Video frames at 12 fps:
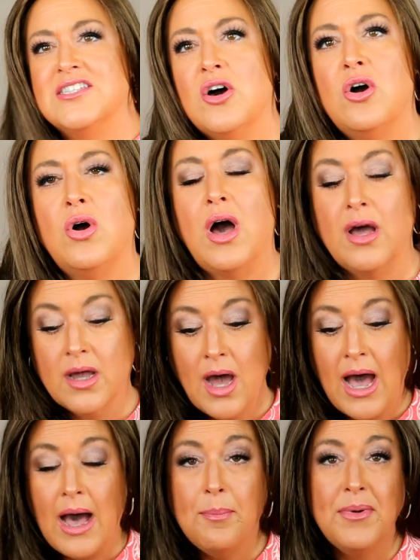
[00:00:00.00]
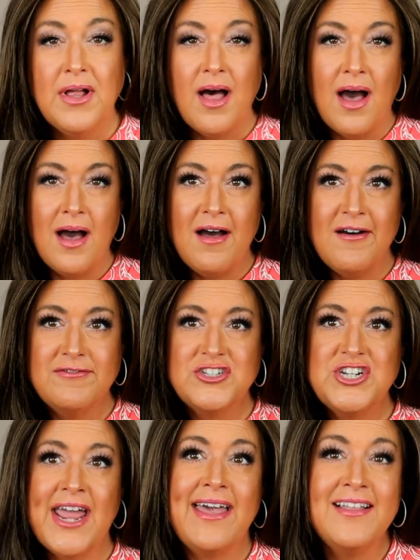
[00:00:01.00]
So a couple of
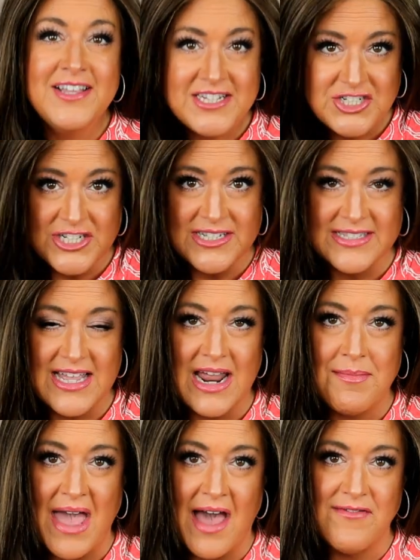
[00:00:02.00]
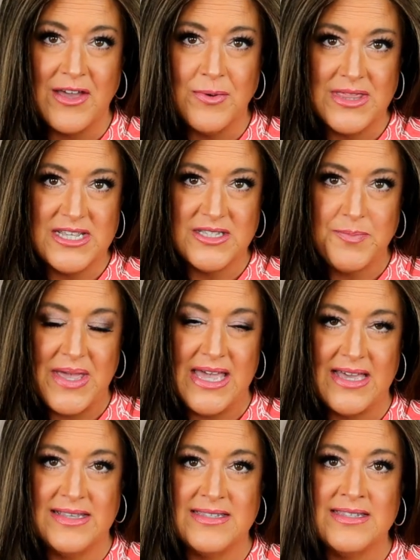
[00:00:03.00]
challenges that I'm having with this
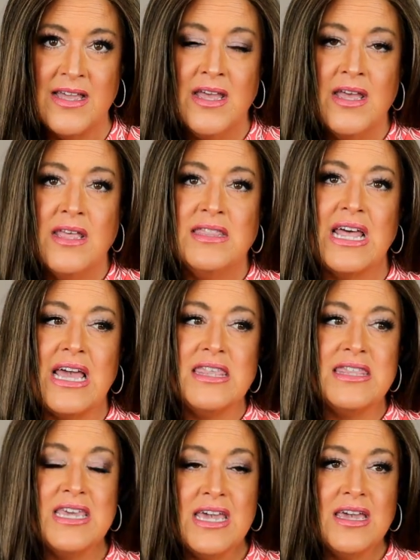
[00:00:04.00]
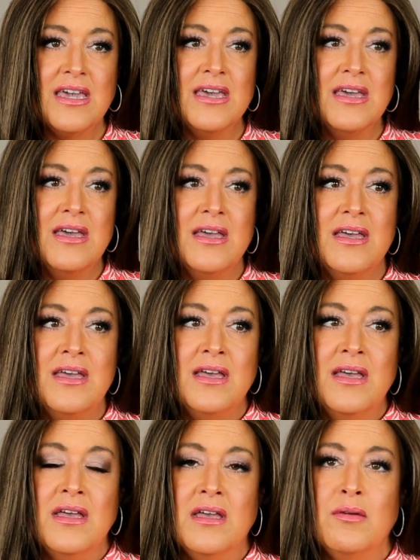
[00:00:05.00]
piece that I think
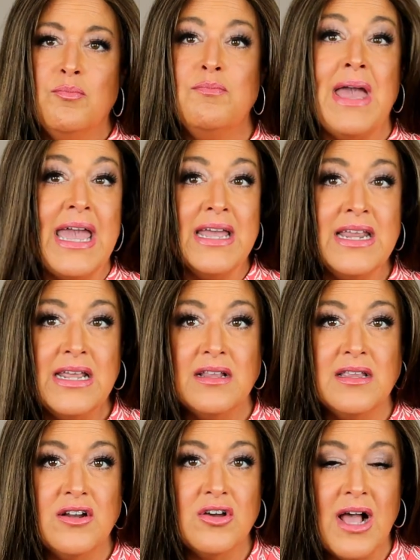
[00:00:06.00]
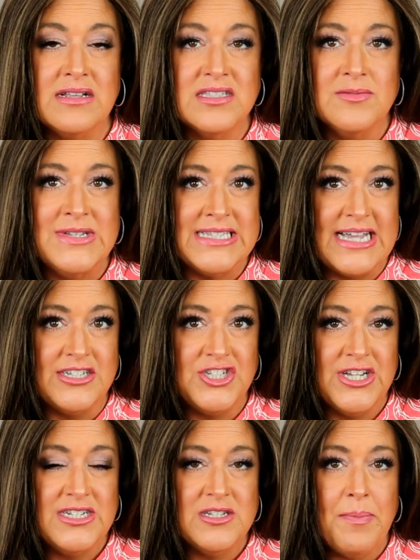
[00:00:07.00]
may need a little
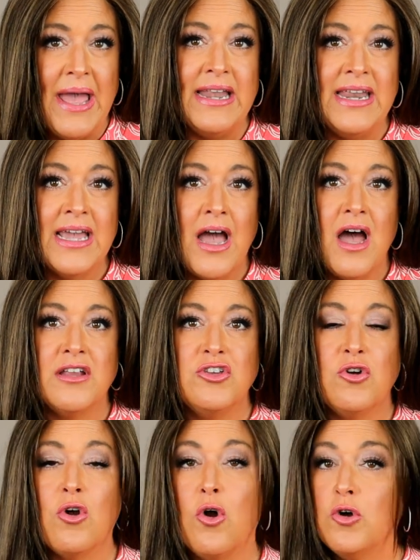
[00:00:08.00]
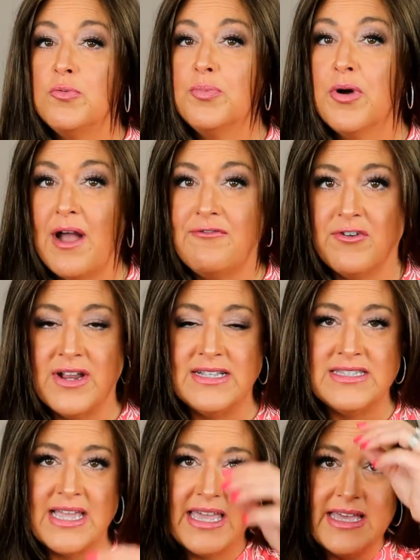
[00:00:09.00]
customization depending on your own
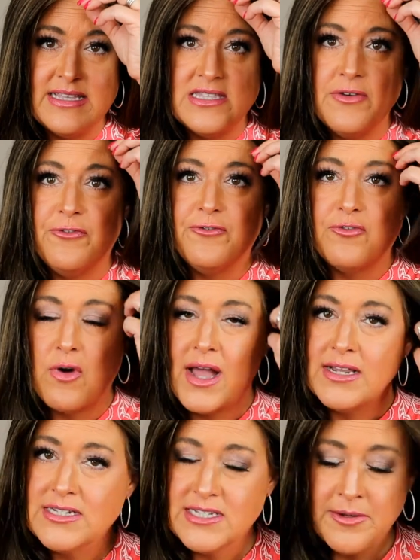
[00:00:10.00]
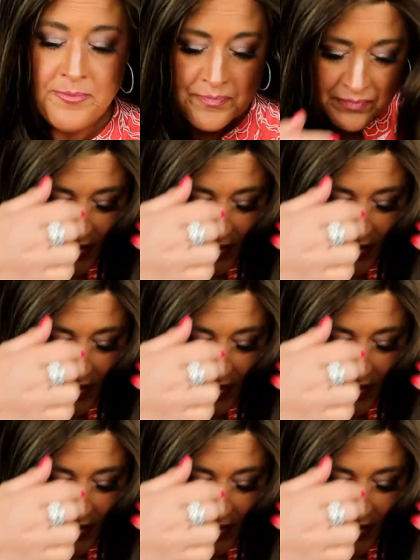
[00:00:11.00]
preference is the front